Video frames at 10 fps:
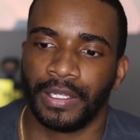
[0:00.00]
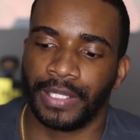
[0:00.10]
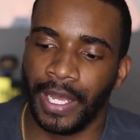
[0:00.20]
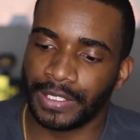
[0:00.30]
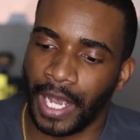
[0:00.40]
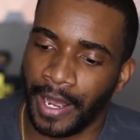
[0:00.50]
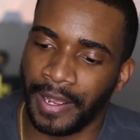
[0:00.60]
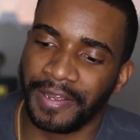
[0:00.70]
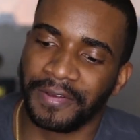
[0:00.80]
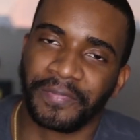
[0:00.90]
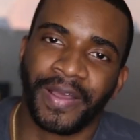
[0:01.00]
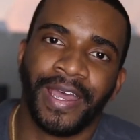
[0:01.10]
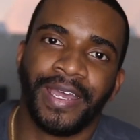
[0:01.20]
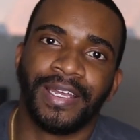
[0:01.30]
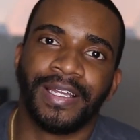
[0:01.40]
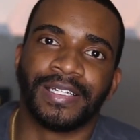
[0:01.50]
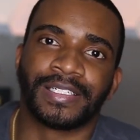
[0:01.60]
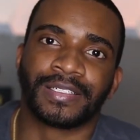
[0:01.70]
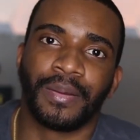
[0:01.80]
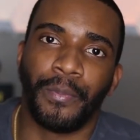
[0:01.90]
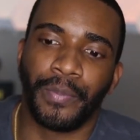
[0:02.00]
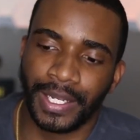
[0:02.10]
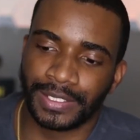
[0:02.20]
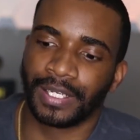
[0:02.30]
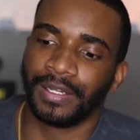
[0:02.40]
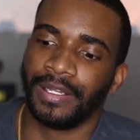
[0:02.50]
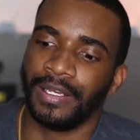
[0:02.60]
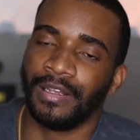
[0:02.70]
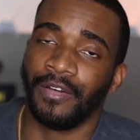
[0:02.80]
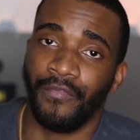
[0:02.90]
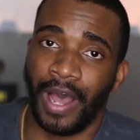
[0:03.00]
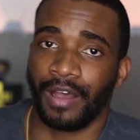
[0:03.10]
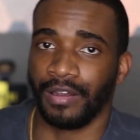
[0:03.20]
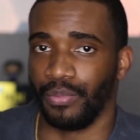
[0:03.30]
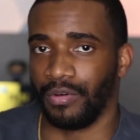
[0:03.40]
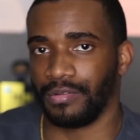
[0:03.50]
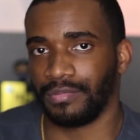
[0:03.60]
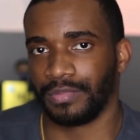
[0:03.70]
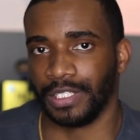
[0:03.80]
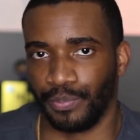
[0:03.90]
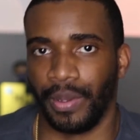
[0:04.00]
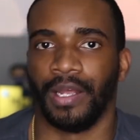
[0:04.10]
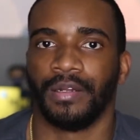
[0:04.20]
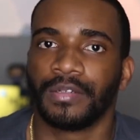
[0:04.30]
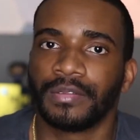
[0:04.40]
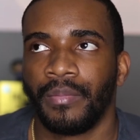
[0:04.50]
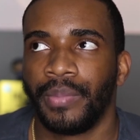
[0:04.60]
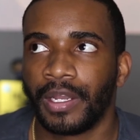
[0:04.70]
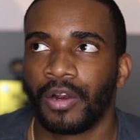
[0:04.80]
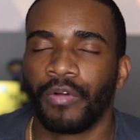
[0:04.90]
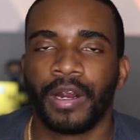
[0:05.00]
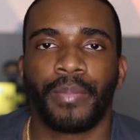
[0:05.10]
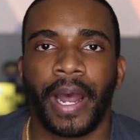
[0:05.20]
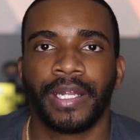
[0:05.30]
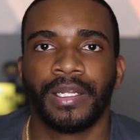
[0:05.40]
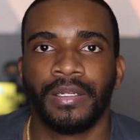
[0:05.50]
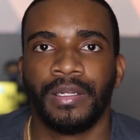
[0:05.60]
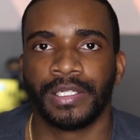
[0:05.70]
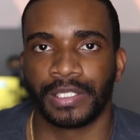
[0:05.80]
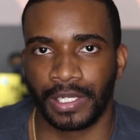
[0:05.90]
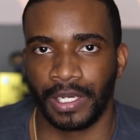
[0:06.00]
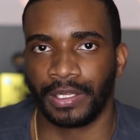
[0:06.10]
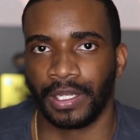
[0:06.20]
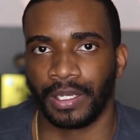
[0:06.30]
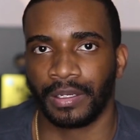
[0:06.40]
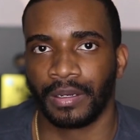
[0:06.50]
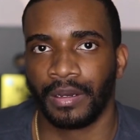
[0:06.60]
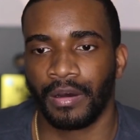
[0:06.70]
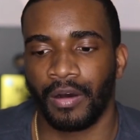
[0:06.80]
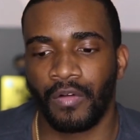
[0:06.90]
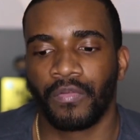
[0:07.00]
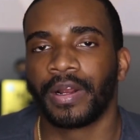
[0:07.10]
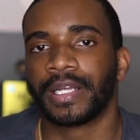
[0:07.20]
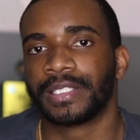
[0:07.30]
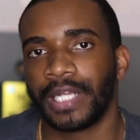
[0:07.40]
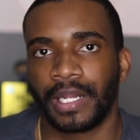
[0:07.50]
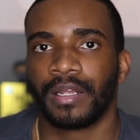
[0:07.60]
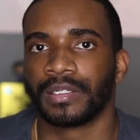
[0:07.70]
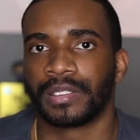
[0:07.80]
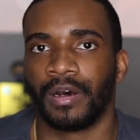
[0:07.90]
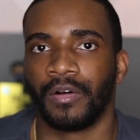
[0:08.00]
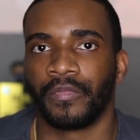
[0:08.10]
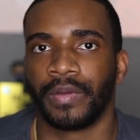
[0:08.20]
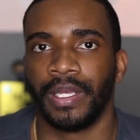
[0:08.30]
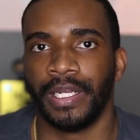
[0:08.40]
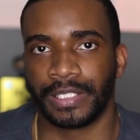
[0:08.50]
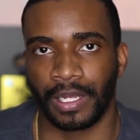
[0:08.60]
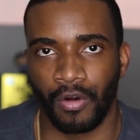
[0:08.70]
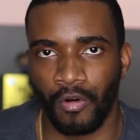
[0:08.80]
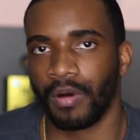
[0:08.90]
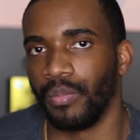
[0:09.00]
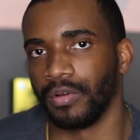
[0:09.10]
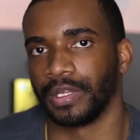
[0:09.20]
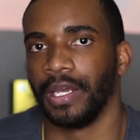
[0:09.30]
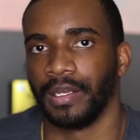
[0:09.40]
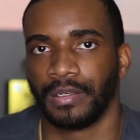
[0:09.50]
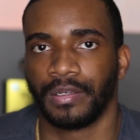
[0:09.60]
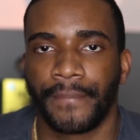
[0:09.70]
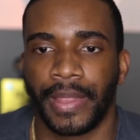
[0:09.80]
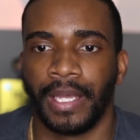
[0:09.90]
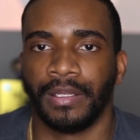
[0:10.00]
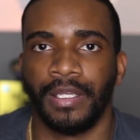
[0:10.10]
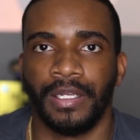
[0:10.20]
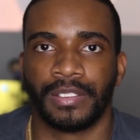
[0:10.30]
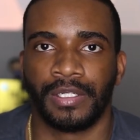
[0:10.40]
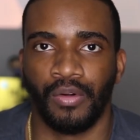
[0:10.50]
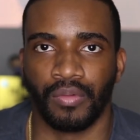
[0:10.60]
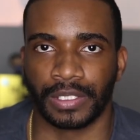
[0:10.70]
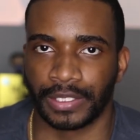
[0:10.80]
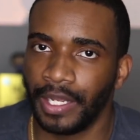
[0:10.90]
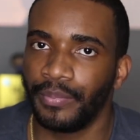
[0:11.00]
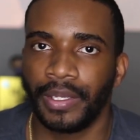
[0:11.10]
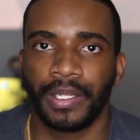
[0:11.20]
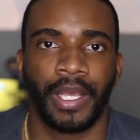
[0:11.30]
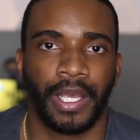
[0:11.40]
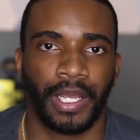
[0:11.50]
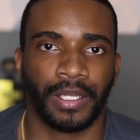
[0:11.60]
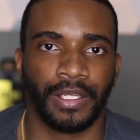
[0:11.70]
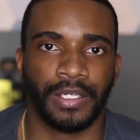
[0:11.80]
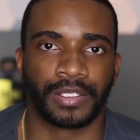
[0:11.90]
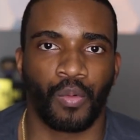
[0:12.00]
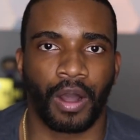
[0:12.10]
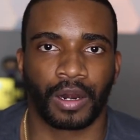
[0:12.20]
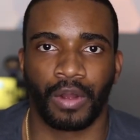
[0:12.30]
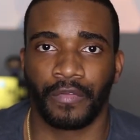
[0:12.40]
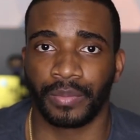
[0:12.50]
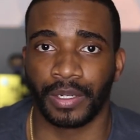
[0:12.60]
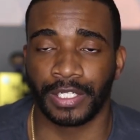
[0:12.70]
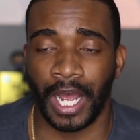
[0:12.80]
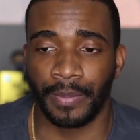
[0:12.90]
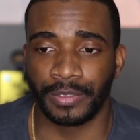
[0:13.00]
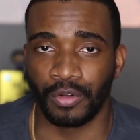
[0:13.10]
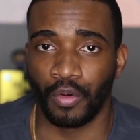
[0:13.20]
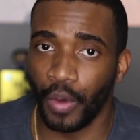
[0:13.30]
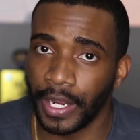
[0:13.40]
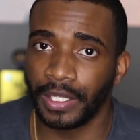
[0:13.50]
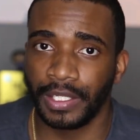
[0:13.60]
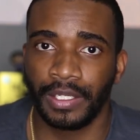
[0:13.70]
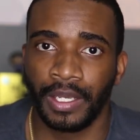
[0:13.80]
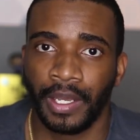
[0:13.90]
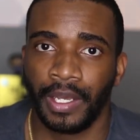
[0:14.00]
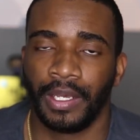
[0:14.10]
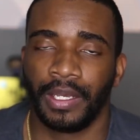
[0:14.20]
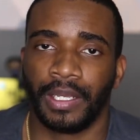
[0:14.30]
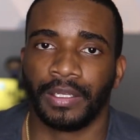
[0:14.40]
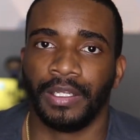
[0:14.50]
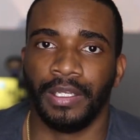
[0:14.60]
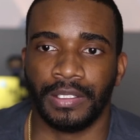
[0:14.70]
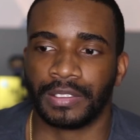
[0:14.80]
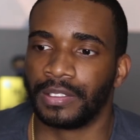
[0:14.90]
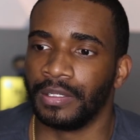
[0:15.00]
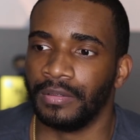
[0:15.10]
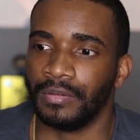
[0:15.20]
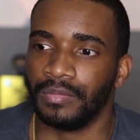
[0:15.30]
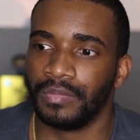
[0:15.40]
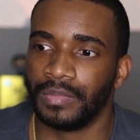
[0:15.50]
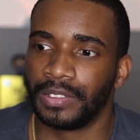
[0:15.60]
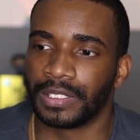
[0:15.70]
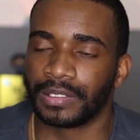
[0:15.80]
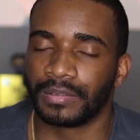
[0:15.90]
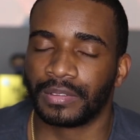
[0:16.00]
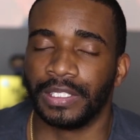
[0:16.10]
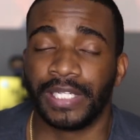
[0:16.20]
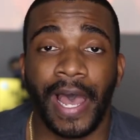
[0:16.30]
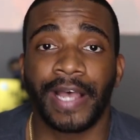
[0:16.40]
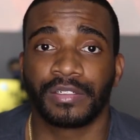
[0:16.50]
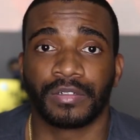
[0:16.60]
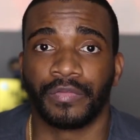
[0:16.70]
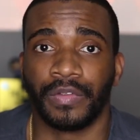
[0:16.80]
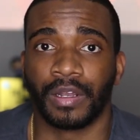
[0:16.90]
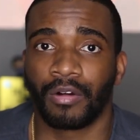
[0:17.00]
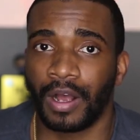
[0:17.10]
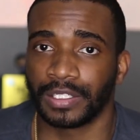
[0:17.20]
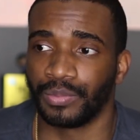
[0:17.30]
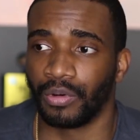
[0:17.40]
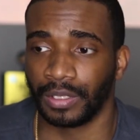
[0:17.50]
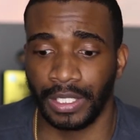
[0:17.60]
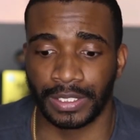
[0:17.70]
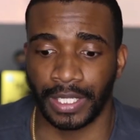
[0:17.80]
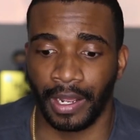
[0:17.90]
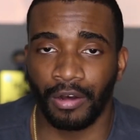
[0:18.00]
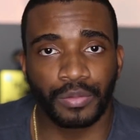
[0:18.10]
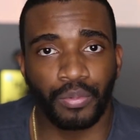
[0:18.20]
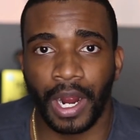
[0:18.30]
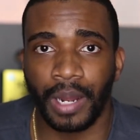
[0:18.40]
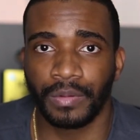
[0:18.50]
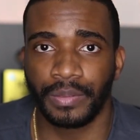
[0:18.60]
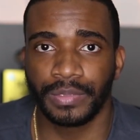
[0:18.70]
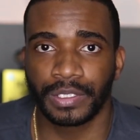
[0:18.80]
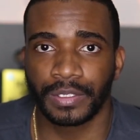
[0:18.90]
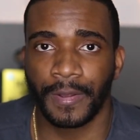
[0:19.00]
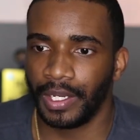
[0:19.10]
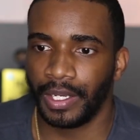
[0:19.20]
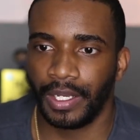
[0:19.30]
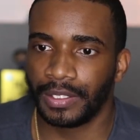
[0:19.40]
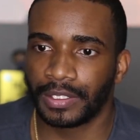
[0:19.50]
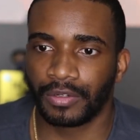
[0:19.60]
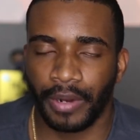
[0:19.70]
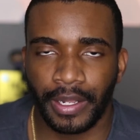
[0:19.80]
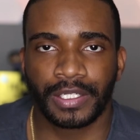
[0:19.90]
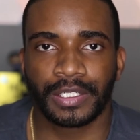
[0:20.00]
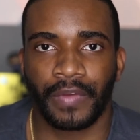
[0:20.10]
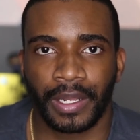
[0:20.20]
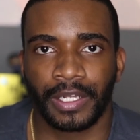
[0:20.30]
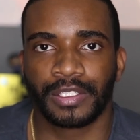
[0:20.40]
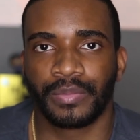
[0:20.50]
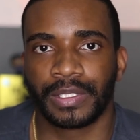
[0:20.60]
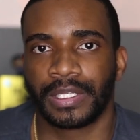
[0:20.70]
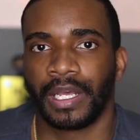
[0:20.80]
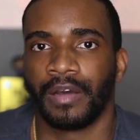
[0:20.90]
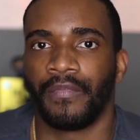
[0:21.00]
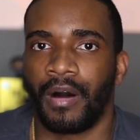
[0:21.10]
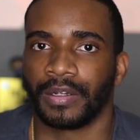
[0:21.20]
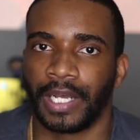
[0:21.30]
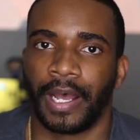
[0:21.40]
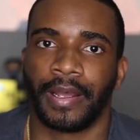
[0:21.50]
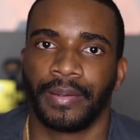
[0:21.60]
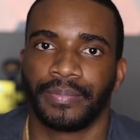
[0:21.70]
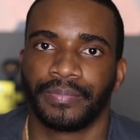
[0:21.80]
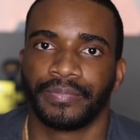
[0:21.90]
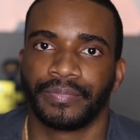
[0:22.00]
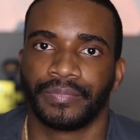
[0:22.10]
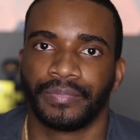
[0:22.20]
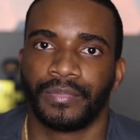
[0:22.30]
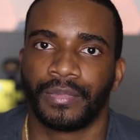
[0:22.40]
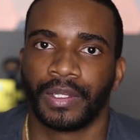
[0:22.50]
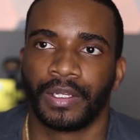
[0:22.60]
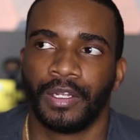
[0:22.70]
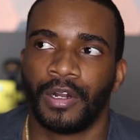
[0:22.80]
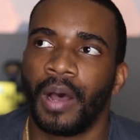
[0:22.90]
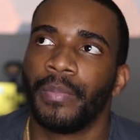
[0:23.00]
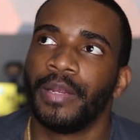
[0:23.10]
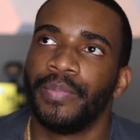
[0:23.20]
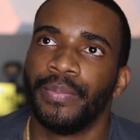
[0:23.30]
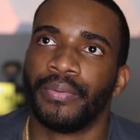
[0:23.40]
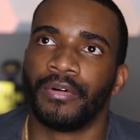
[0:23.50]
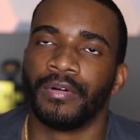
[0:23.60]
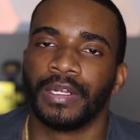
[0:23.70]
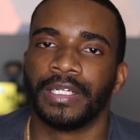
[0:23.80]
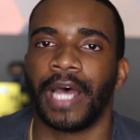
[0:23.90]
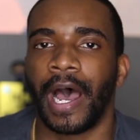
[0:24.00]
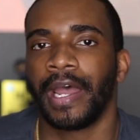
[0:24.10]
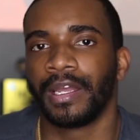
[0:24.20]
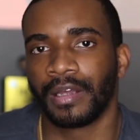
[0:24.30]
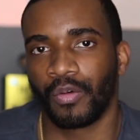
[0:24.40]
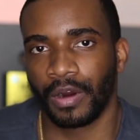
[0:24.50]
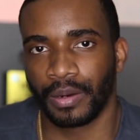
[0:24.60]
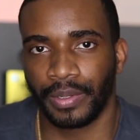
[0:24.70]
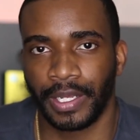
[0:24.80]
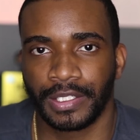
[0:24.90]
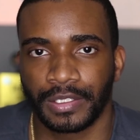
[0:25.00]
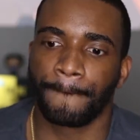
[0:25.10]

That time is mentally valuable to spend. Being career minded is a good thing. Overextending yourself is a horrible thing. It leads to resentment, it leads to walking away from your job too quickly, it leads to just catastrophe across the board, it leads to health problems. It's the greatest financial mistake of all time. You know how many people die in their workplace?